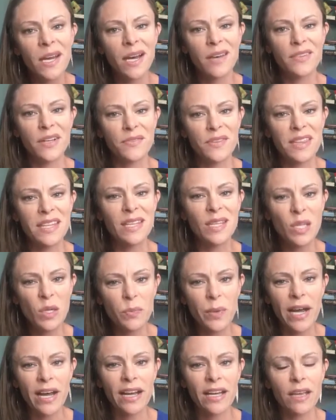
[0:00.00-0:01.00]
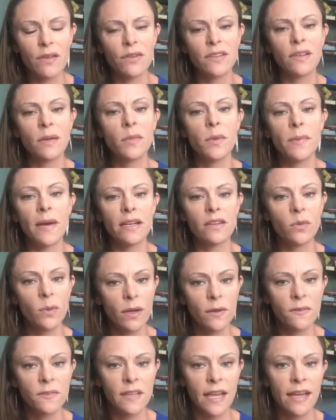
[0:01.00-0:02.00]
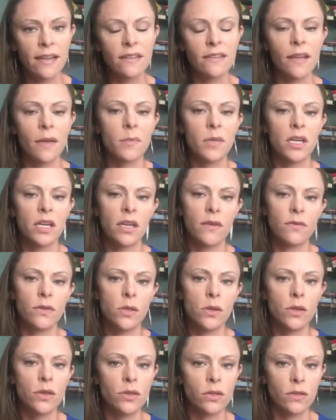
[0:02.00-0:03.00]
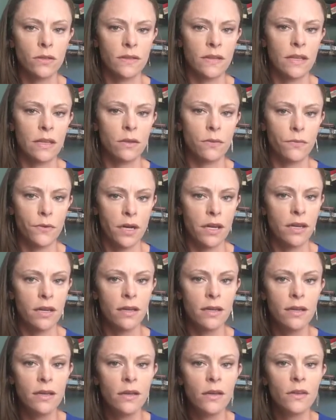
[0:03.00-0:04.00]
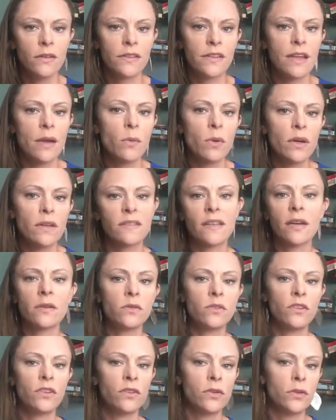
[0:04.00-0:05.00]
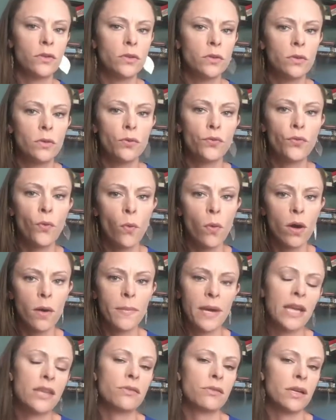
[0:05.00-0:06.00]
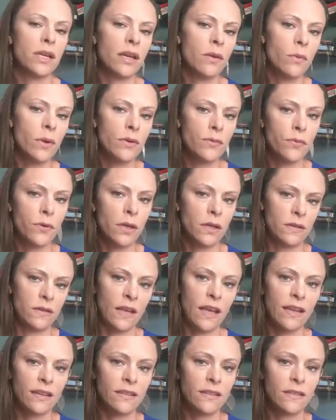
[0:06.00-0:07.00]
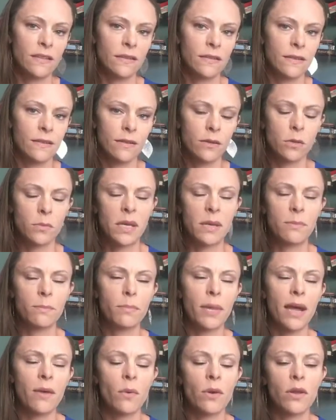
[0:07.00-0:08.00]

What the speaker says: of everything that you buy. Every time you buy 12 sets, I'm going to give you the 13th free. So that works out to four buy three, get one free deals, and